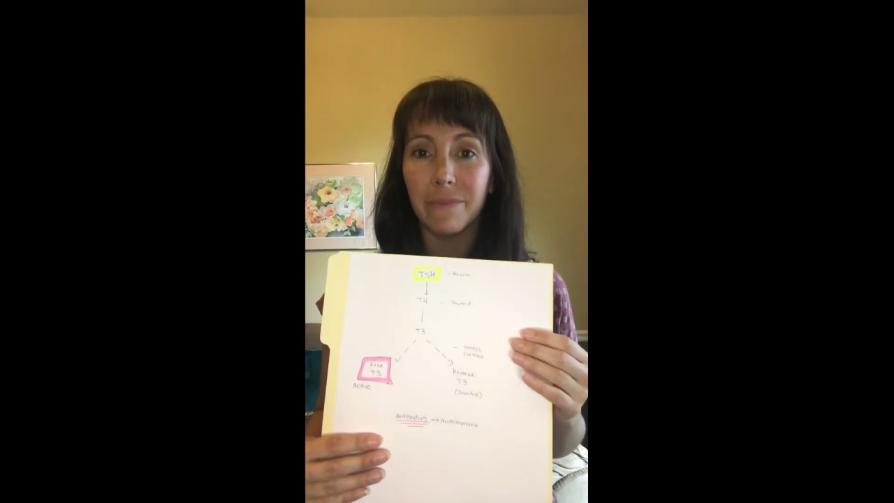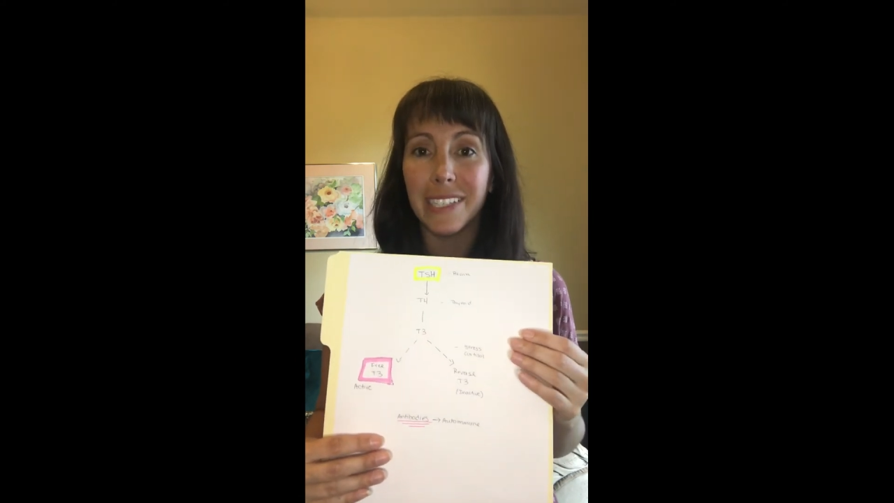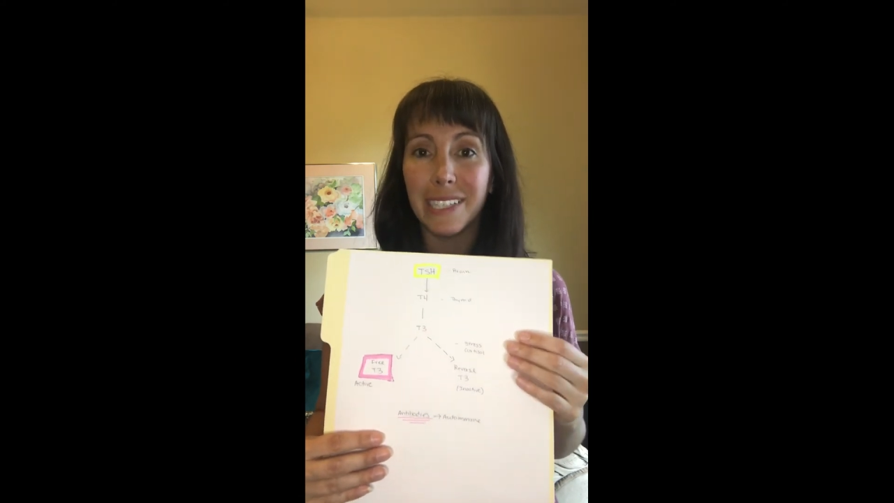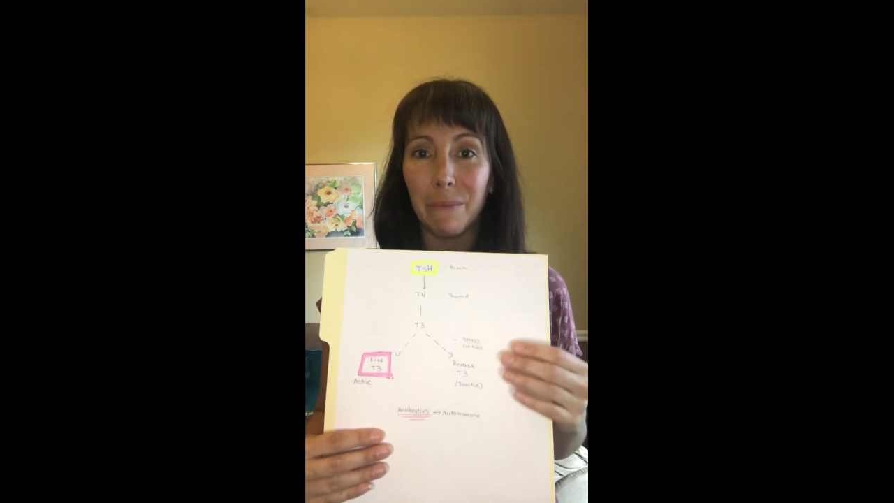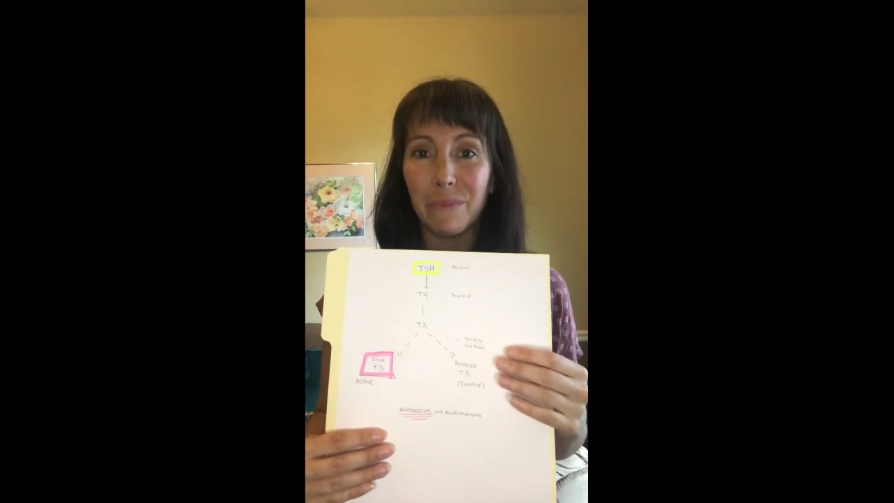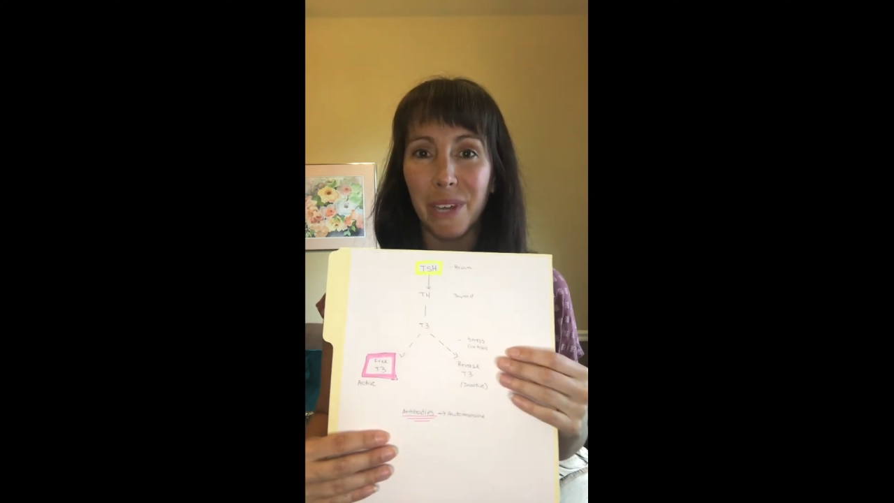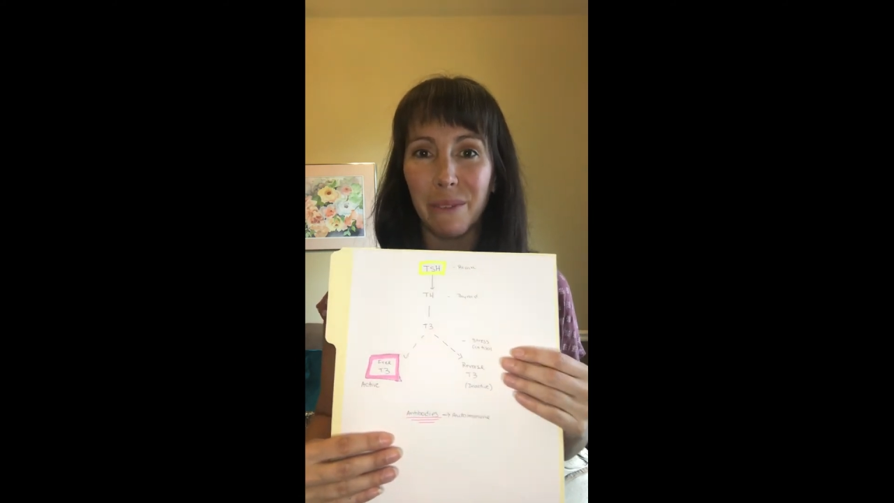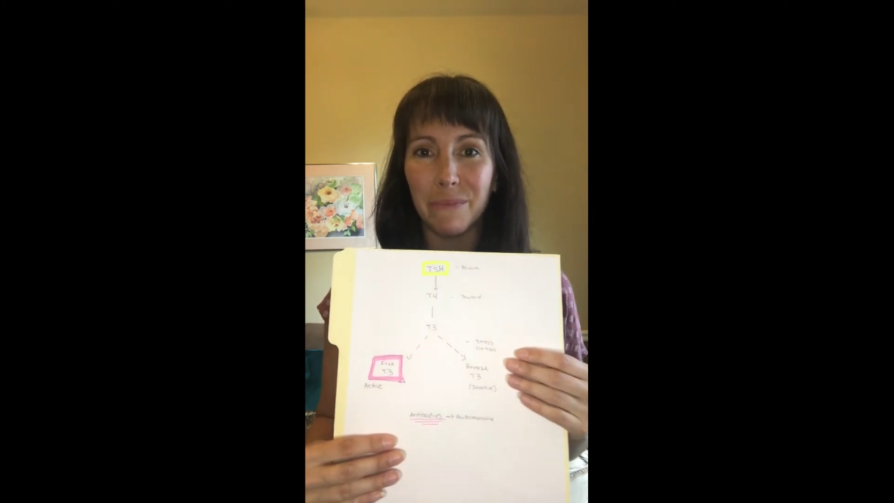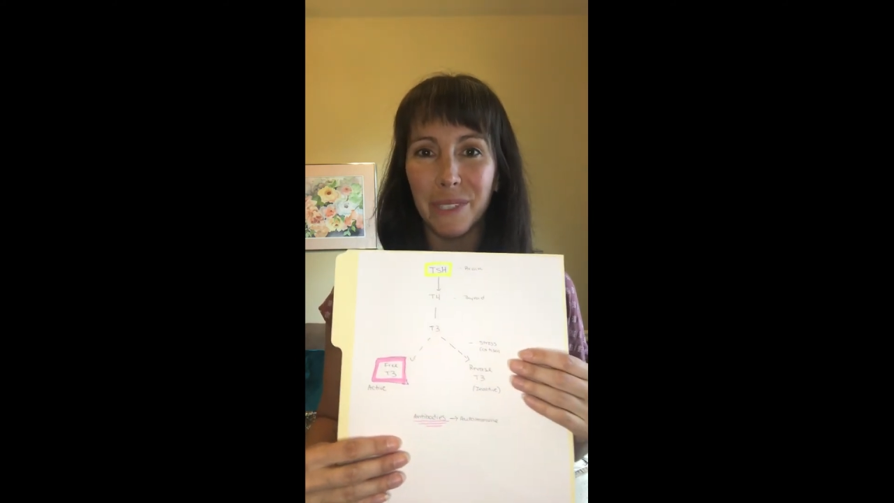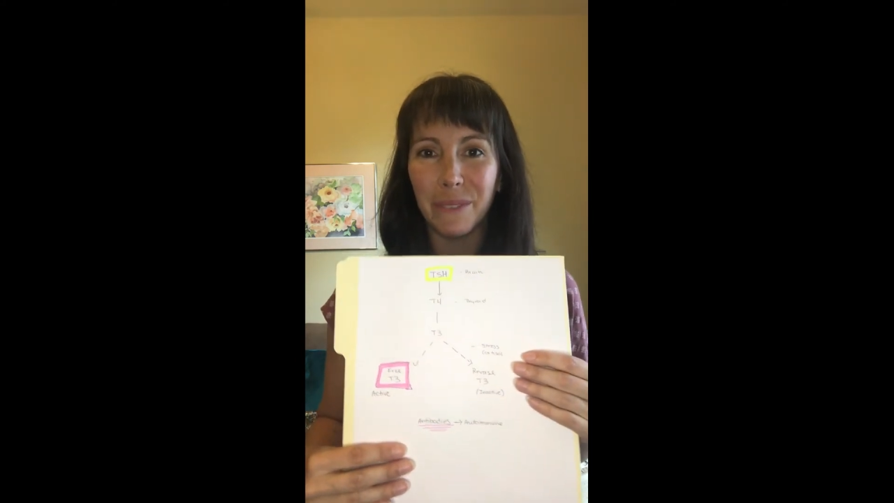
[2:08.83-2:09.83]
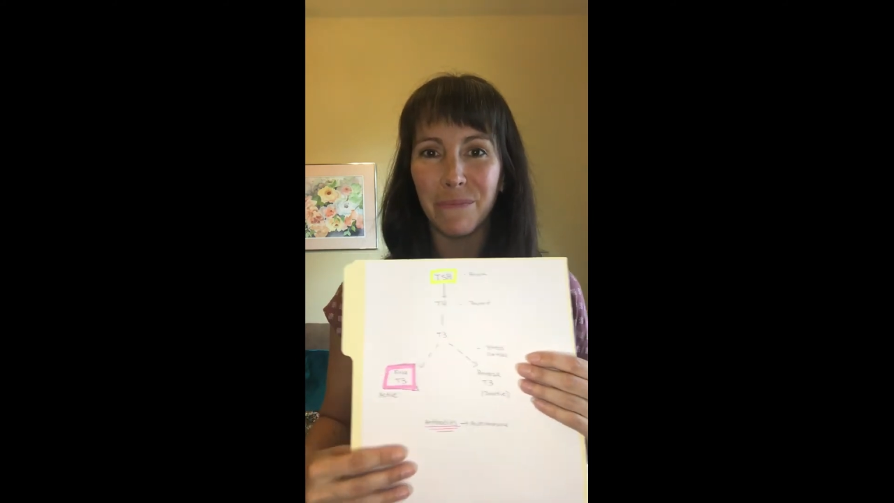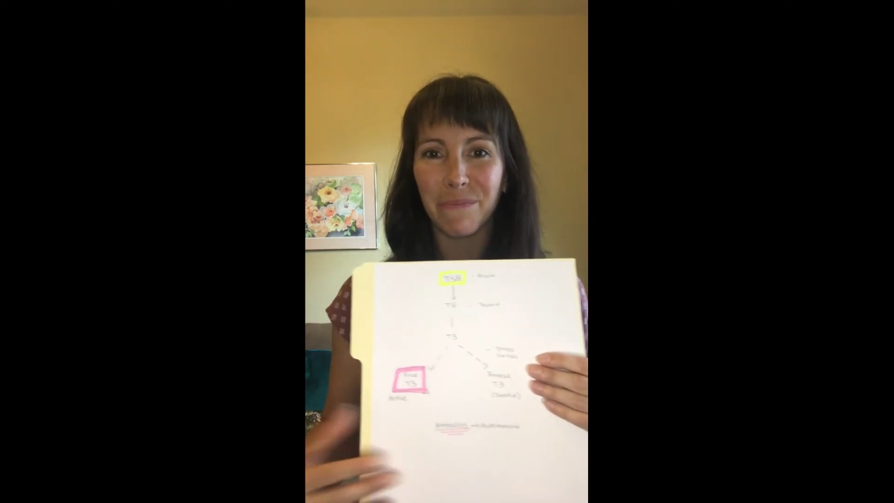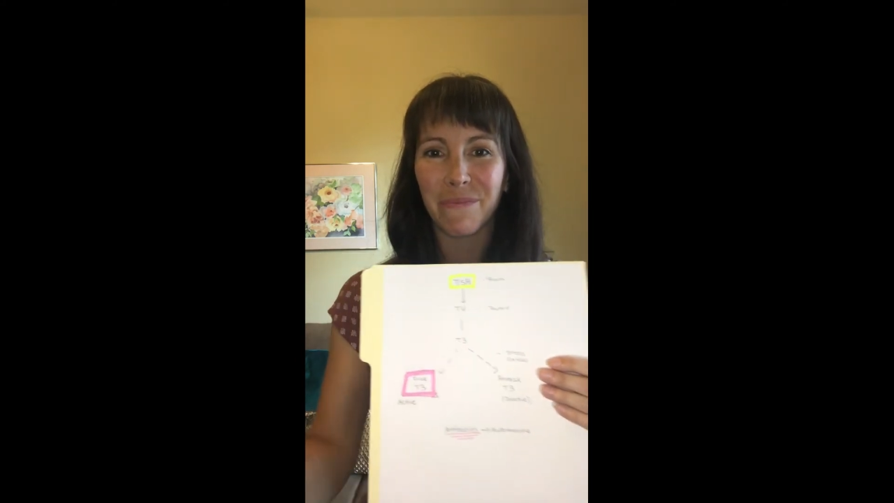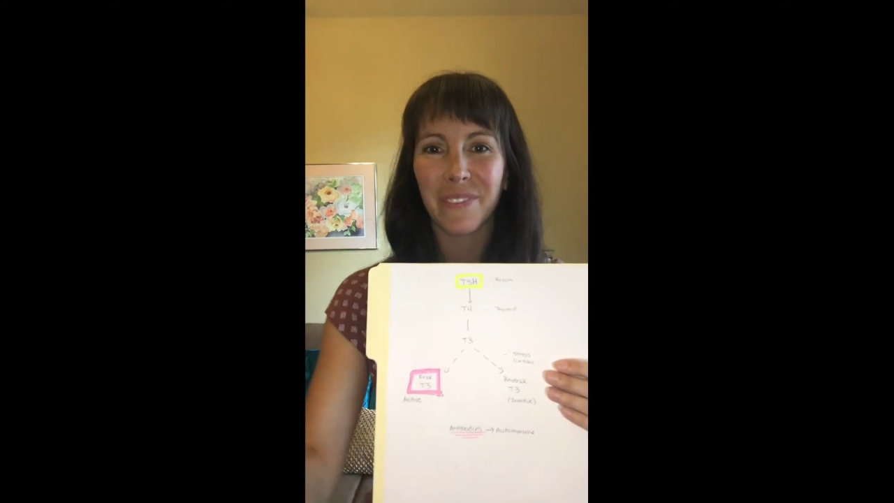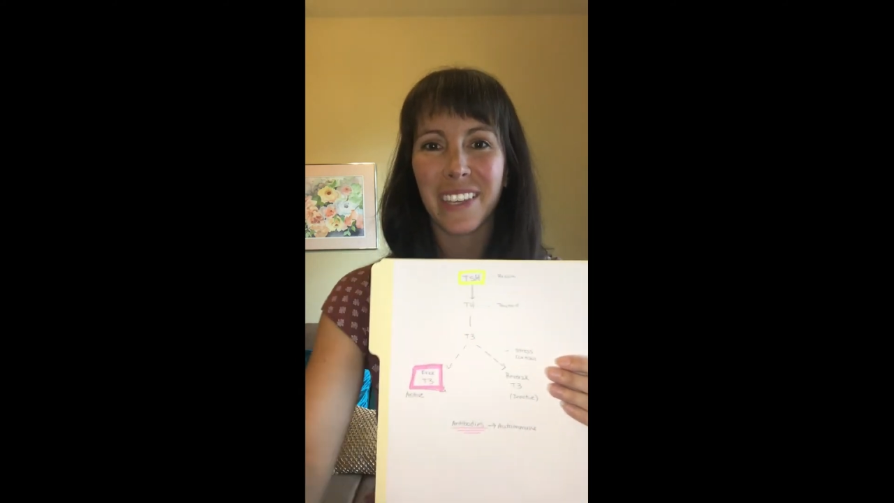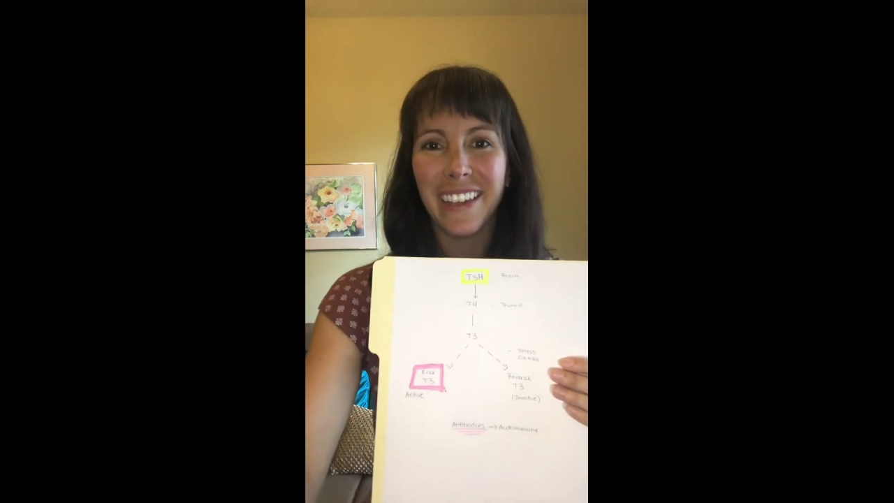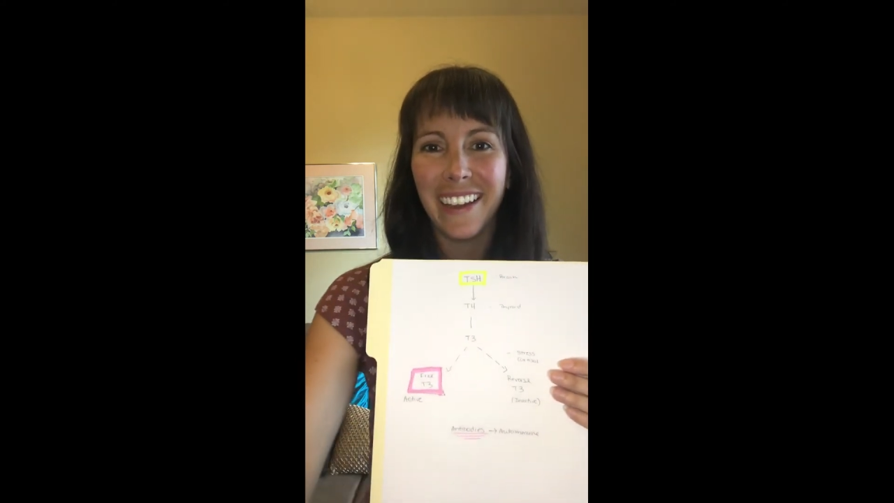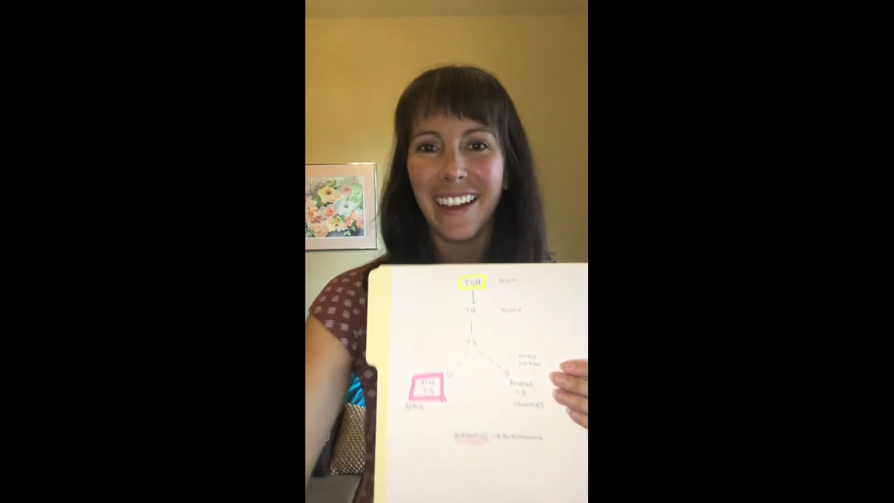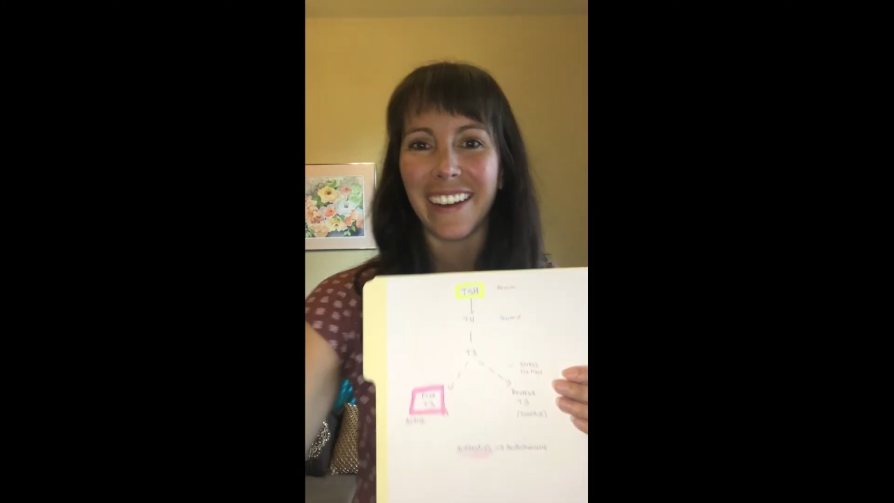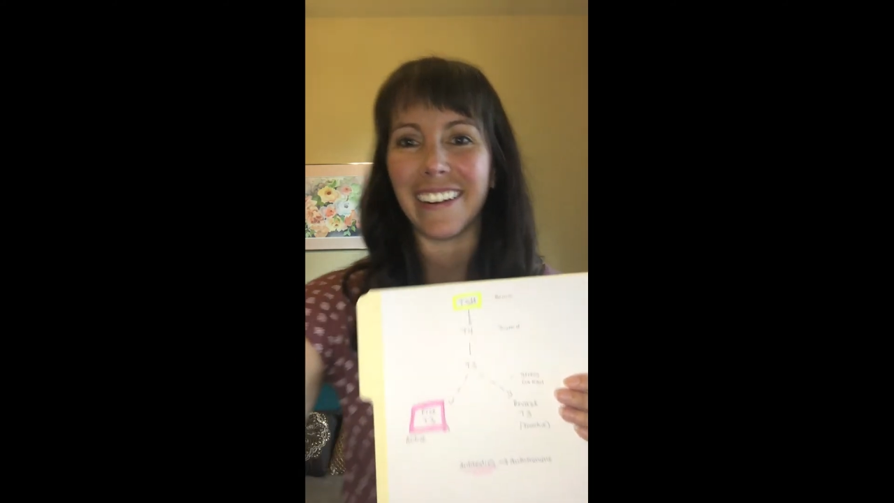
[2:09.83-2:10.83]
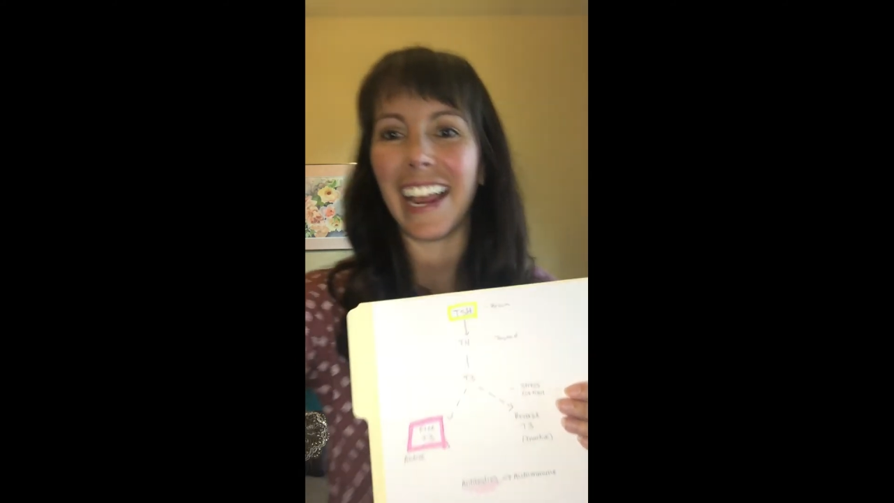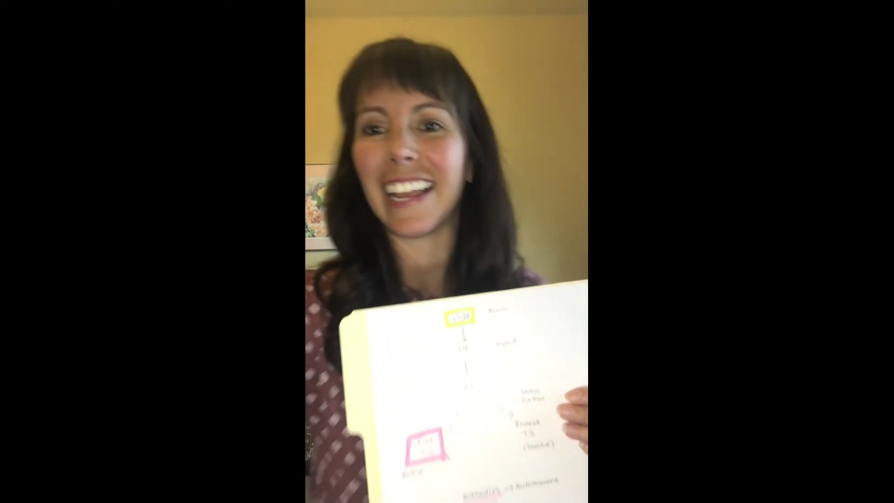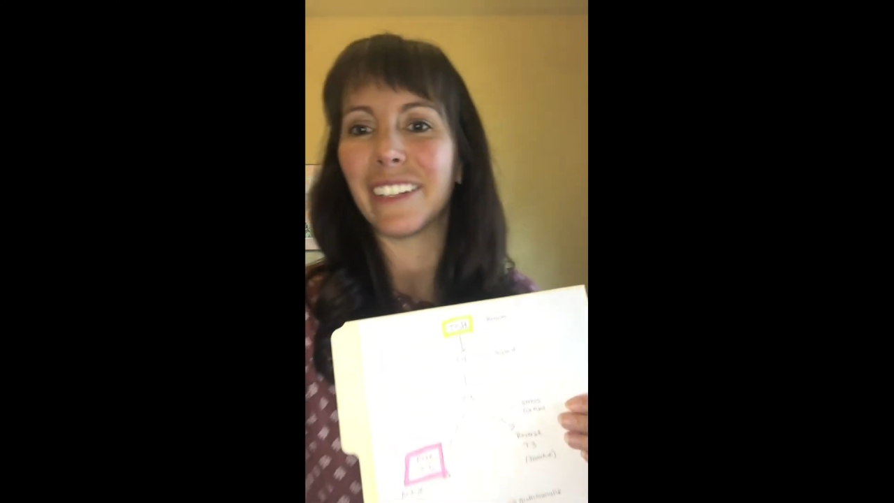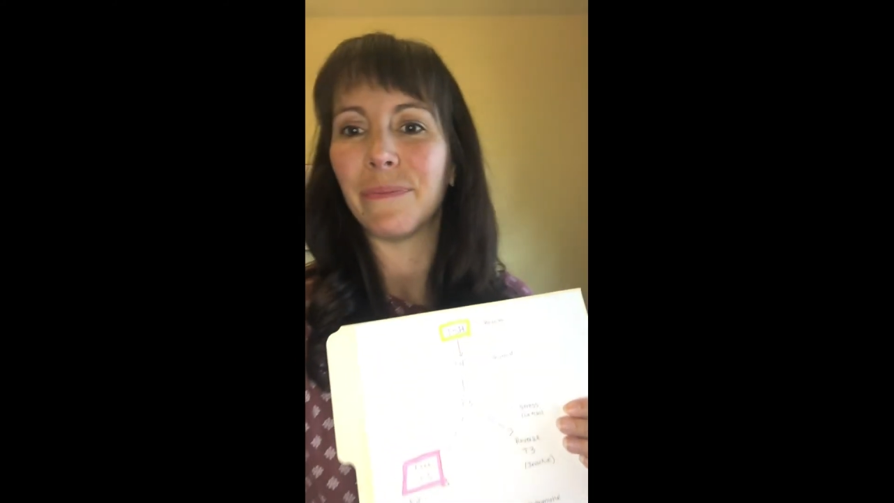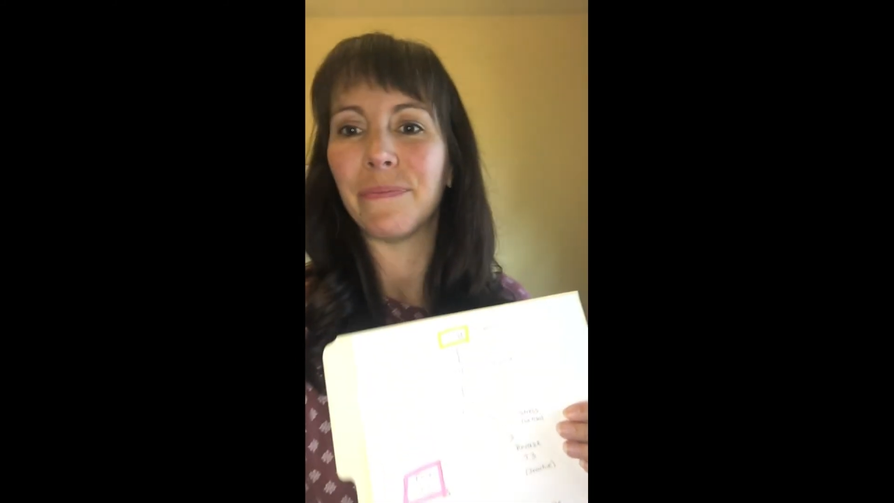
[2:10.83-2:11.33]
symptoms. All right.